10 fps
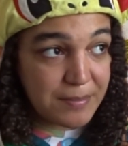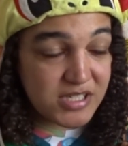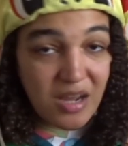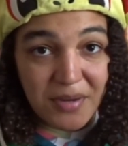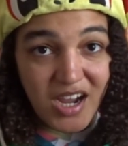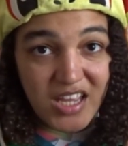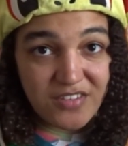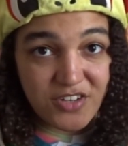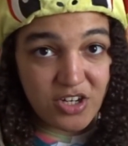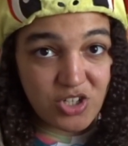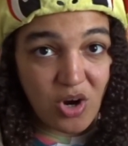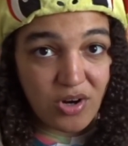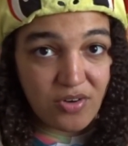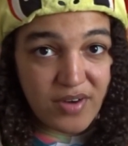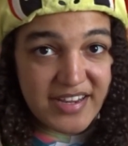some kind of
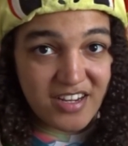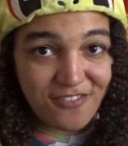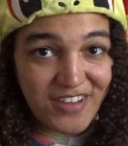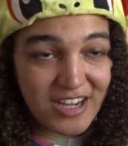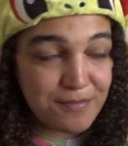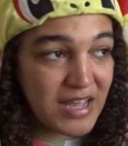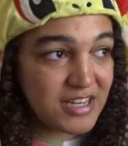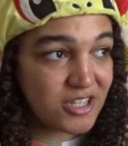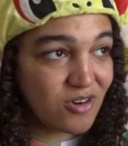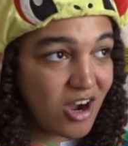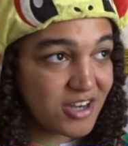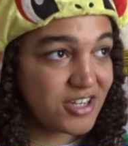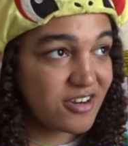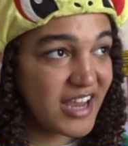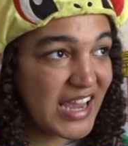controller reconfig menu on
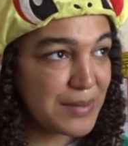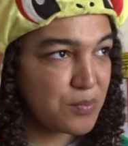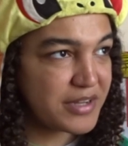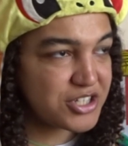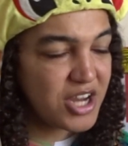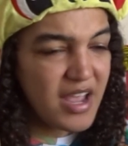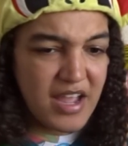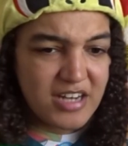your game, which,